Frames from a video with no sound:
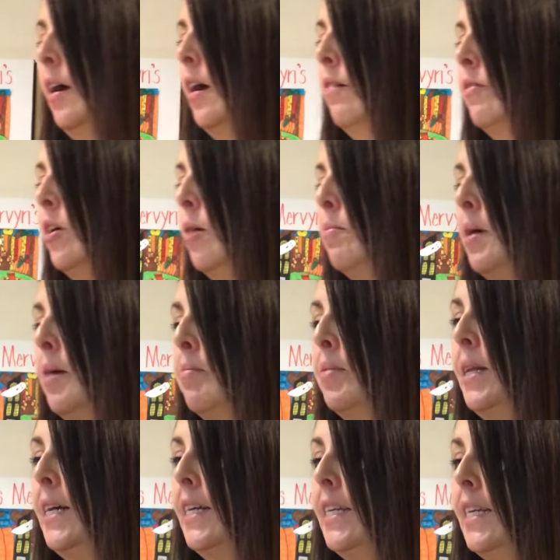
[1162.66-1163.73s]
I've got mine
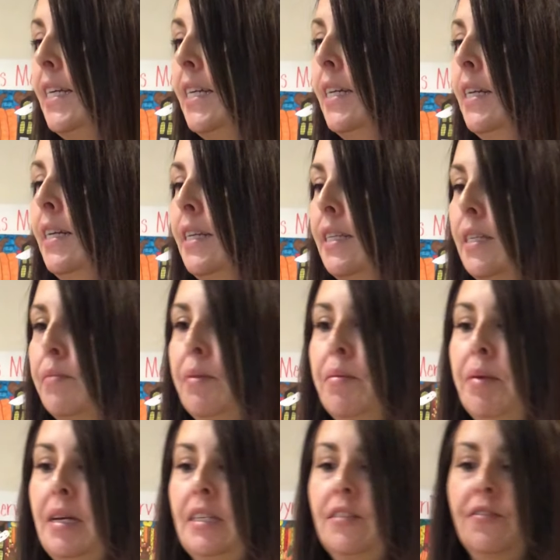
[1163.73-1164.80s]
plugged in. It's my
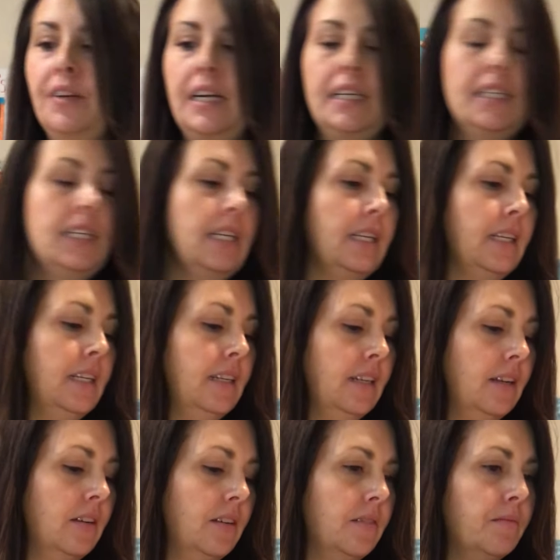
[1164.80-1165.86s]
best friend
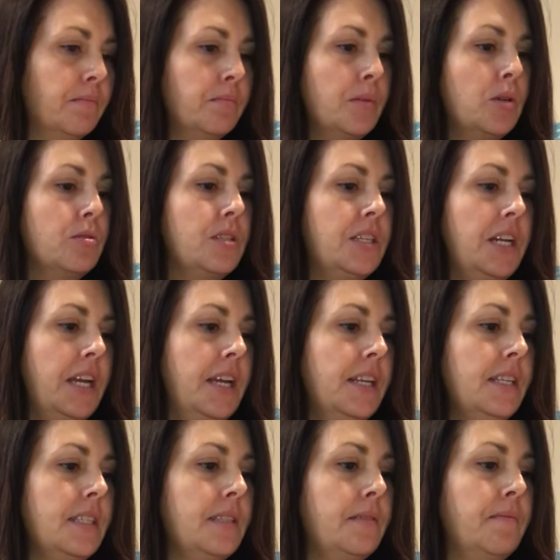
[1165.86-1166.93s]
most
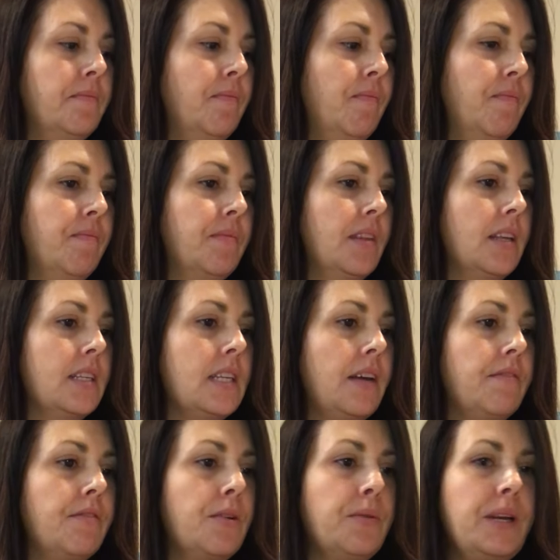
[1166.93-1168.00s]
days,
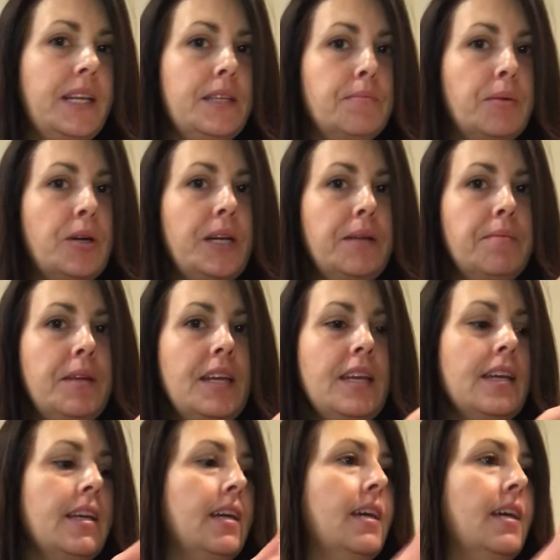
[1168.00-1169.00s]
except for when he's burning me.